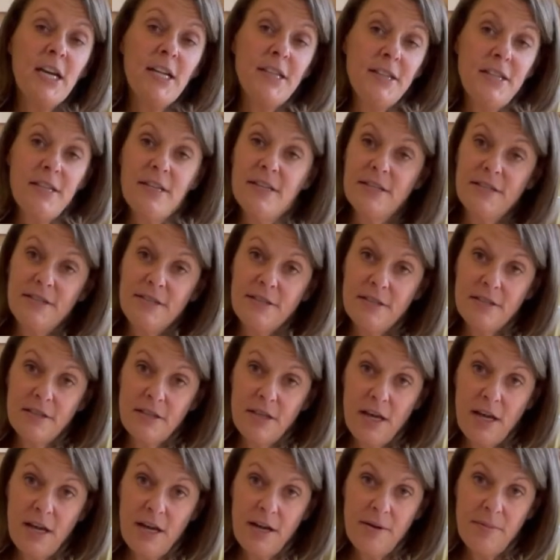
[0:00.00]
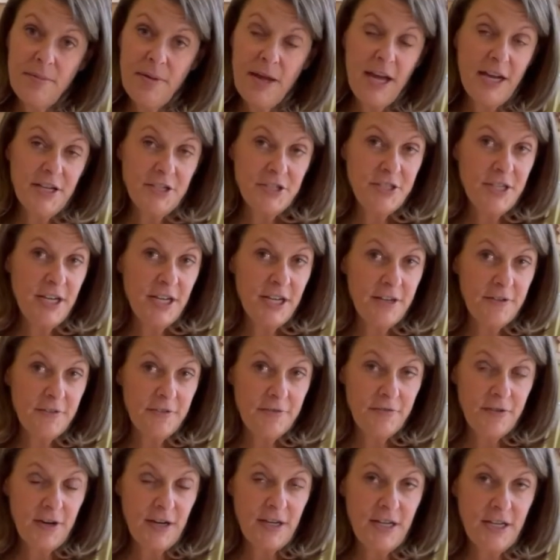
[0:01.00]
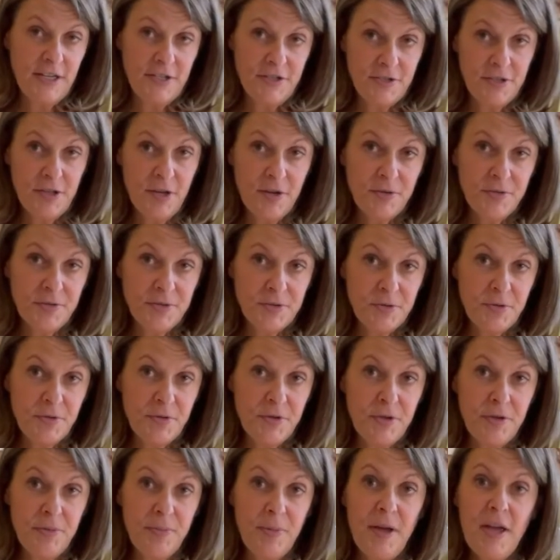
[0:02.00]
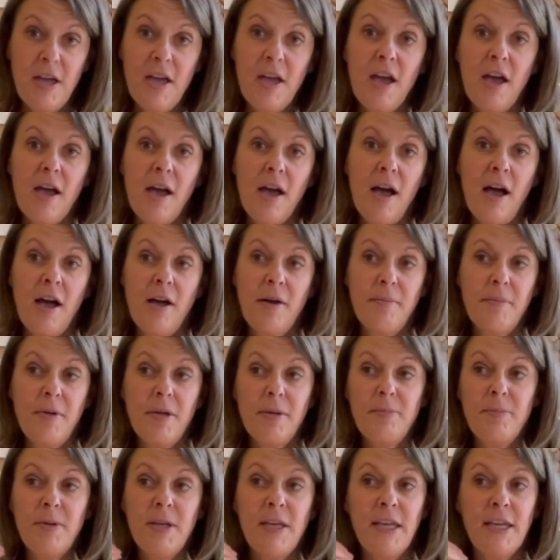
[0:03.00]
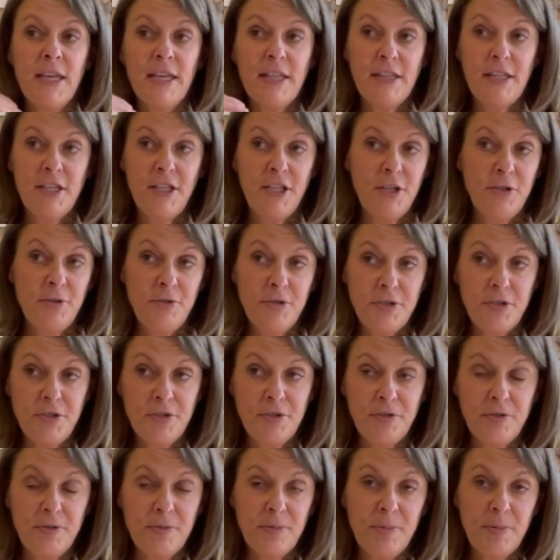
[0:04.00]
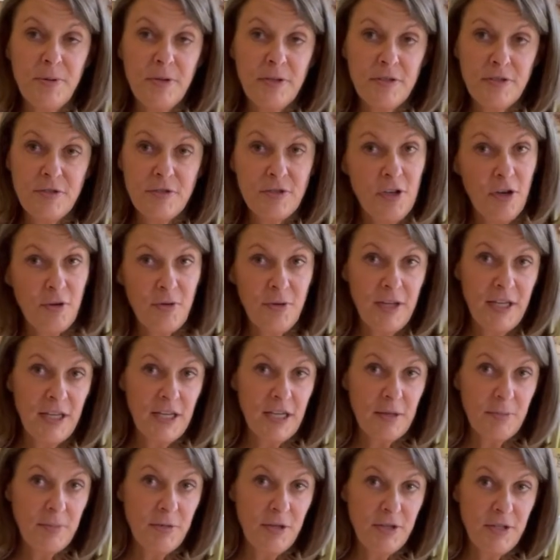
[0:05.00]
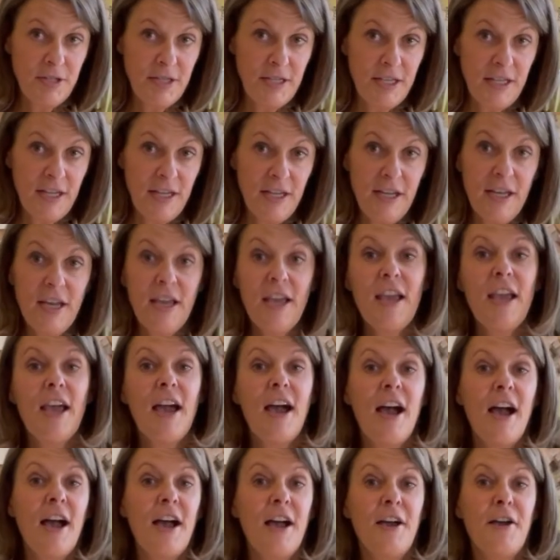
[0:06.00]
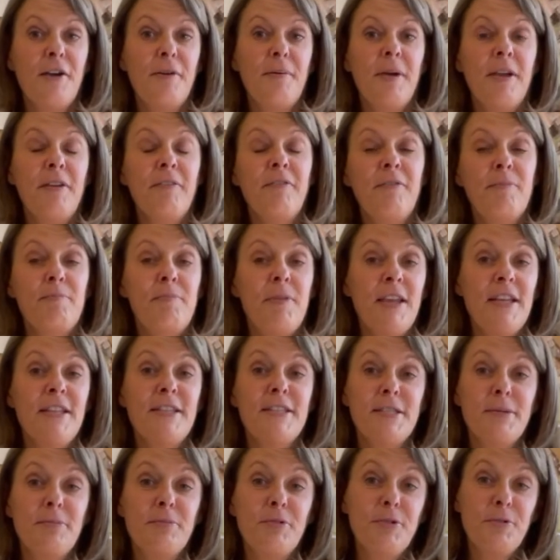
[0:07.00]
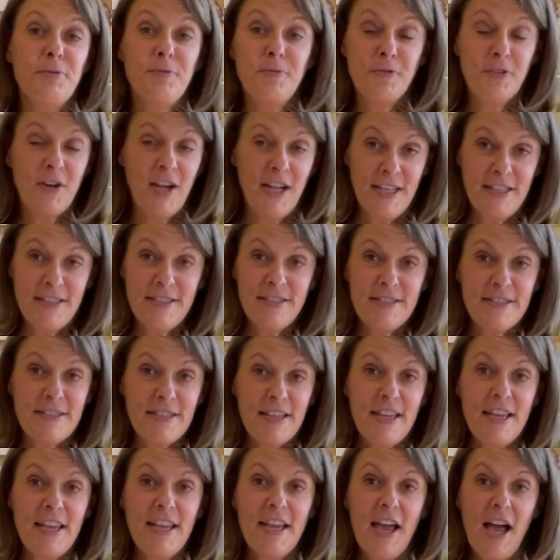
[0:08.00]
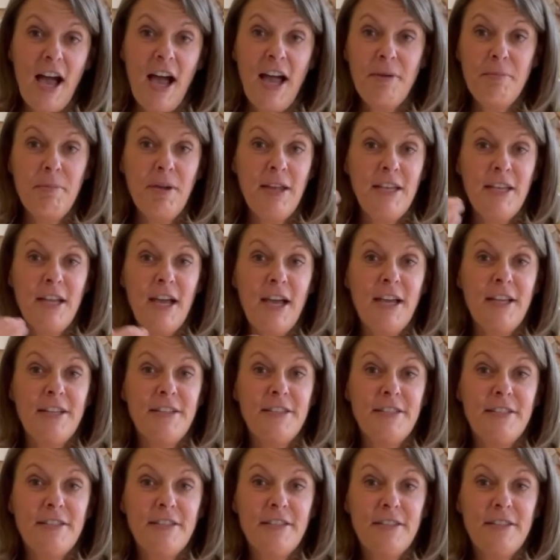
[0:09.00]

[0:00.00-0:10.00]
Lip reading: on this hashtag FridaySews group, being in the YouTube sewing community, I've made some new friends. I may not